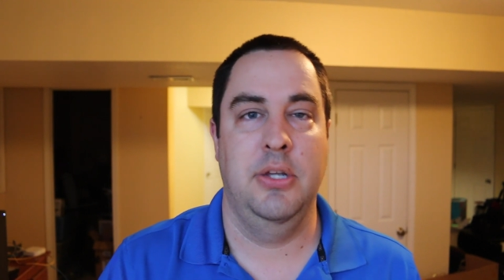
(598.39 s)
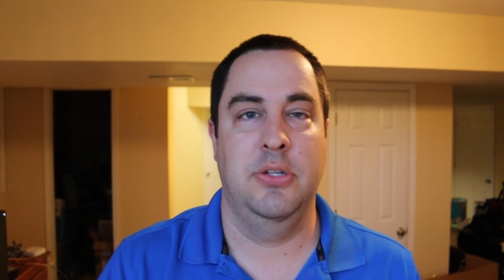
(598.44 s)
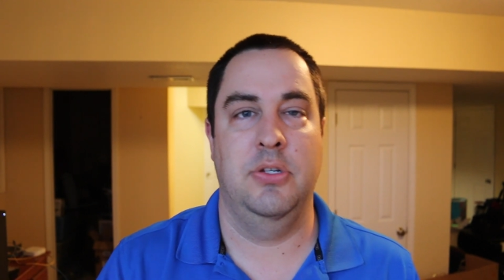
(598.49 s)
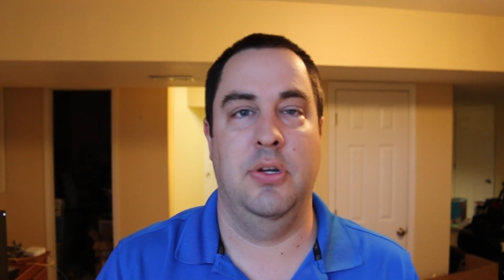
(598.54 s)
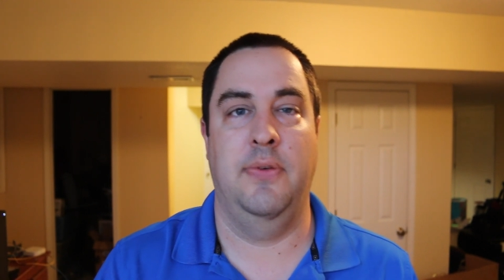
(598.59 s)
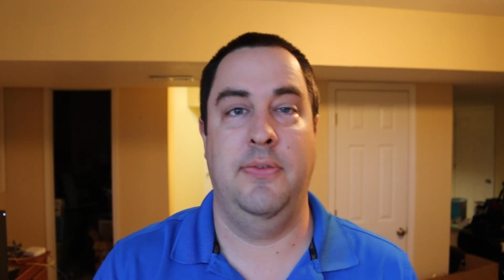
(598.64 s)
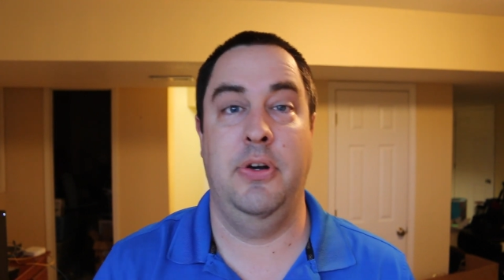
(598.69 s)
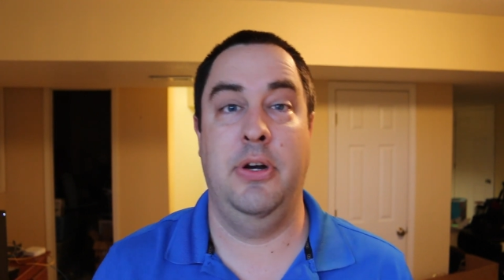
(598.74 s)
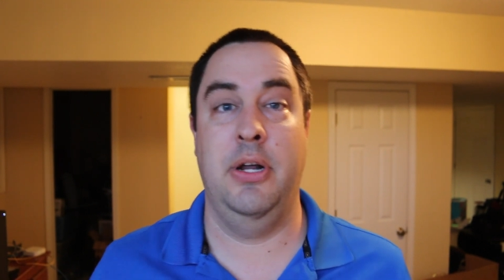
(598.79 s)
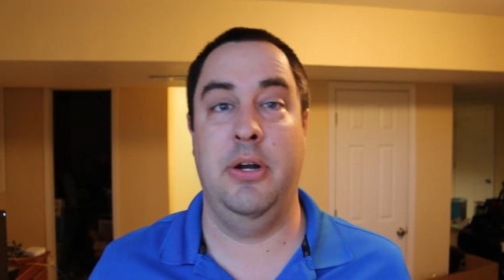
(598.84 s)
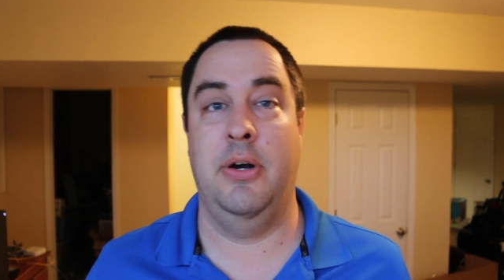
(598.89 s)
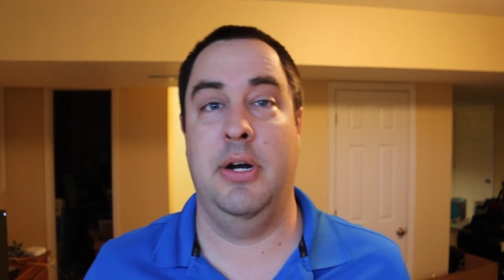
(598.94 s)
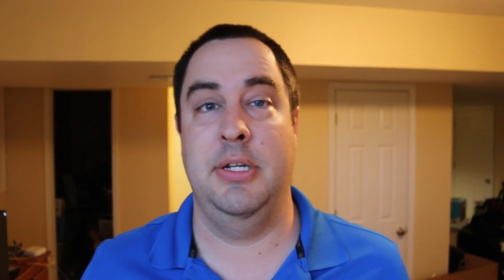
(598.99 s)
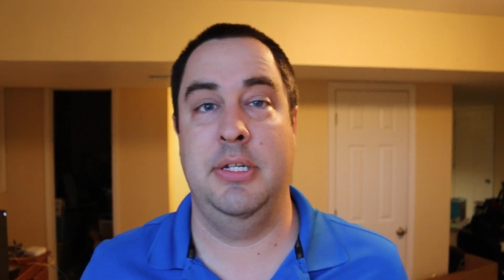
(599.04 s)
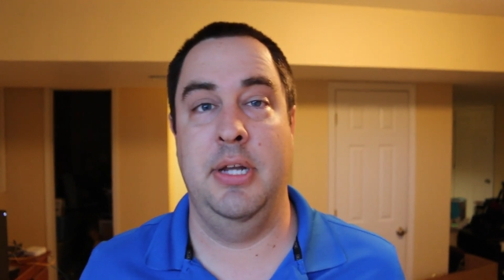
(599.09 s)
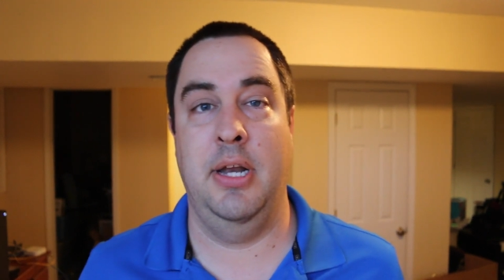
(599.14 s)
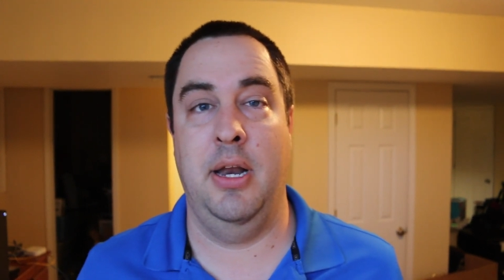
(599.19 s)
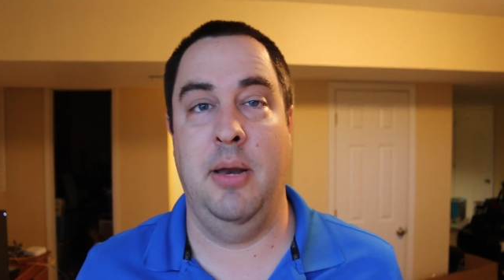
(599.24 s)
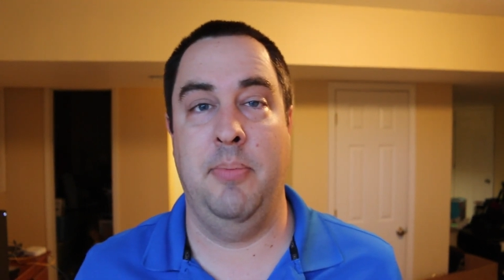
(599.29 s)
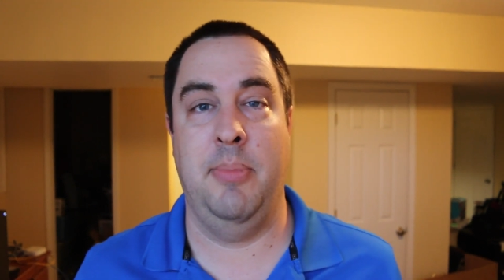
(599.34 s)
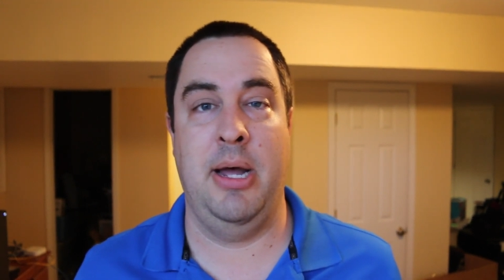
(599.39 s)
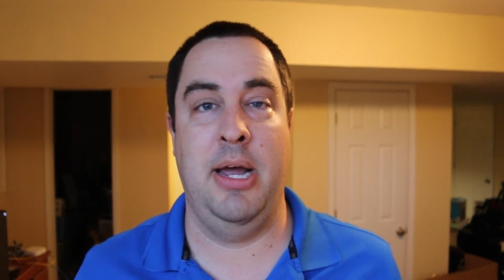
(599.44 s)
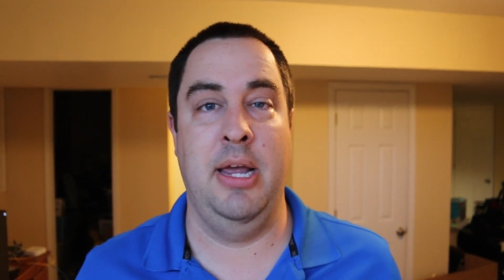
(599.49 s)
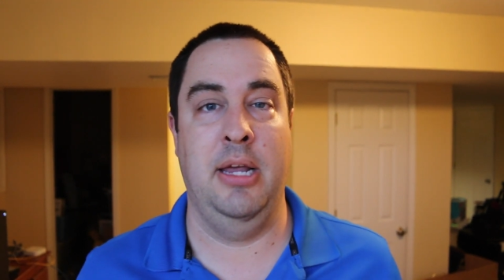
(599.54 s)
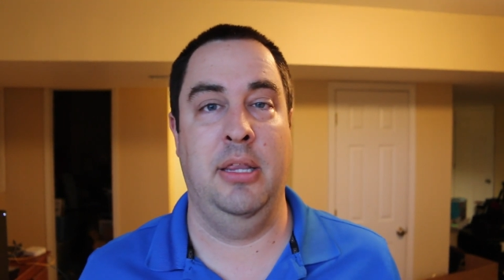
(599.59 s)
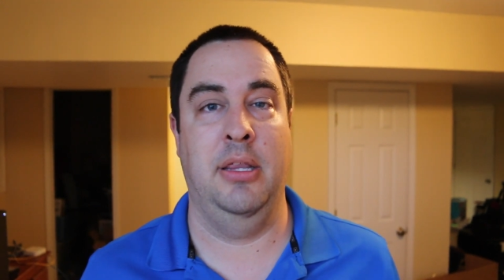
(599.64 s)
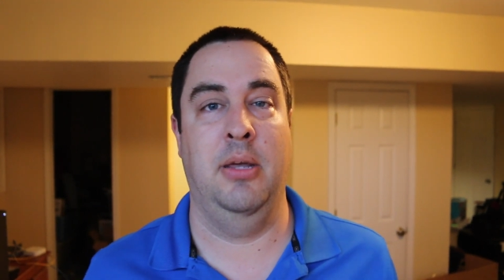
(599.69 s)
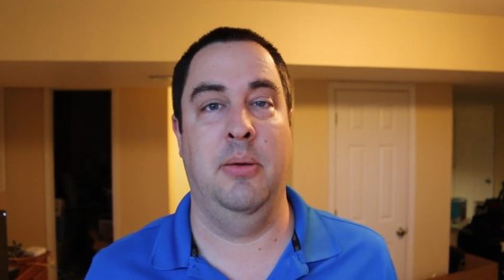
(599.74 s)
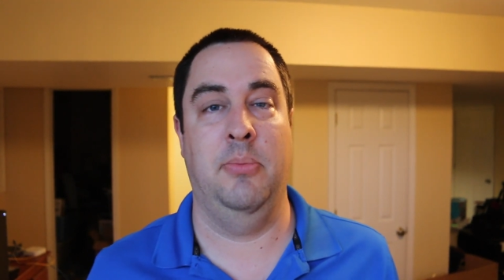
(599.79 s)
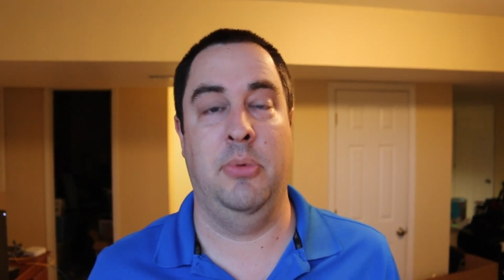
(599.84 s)
So if you're interested in
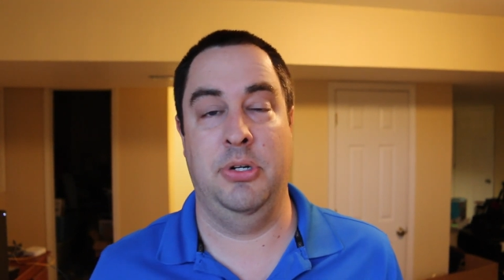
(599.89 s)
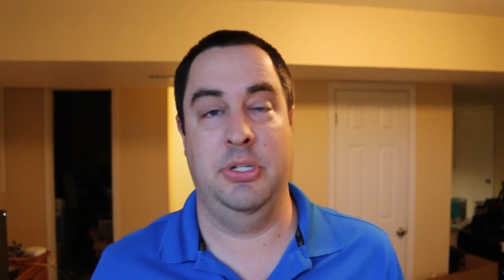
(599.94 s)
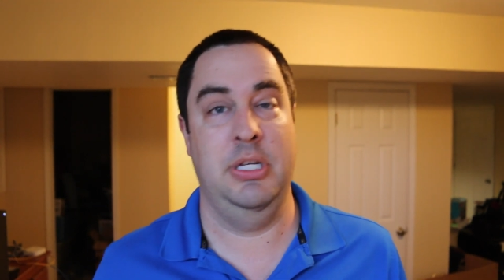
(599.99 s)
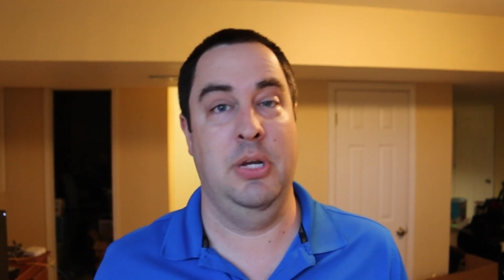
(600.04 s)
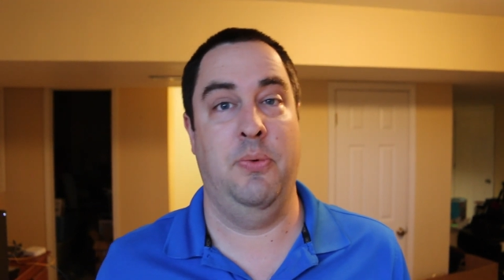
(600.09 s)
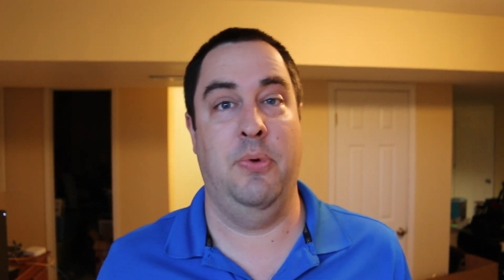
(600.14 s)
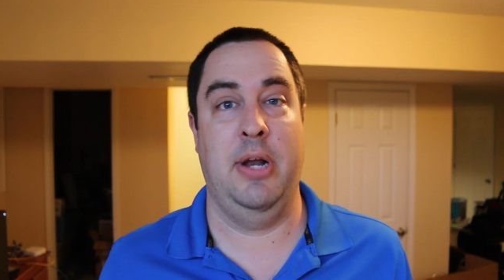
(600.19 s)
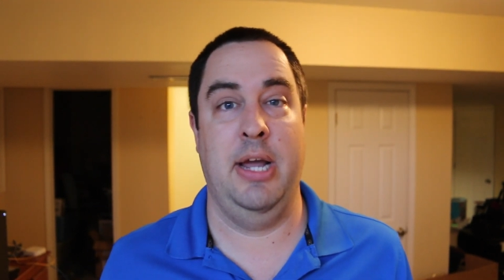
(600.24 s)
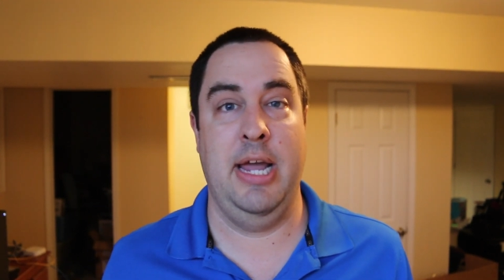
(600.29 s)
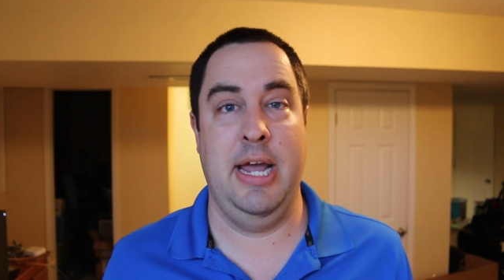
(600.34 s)
buying them or seeing what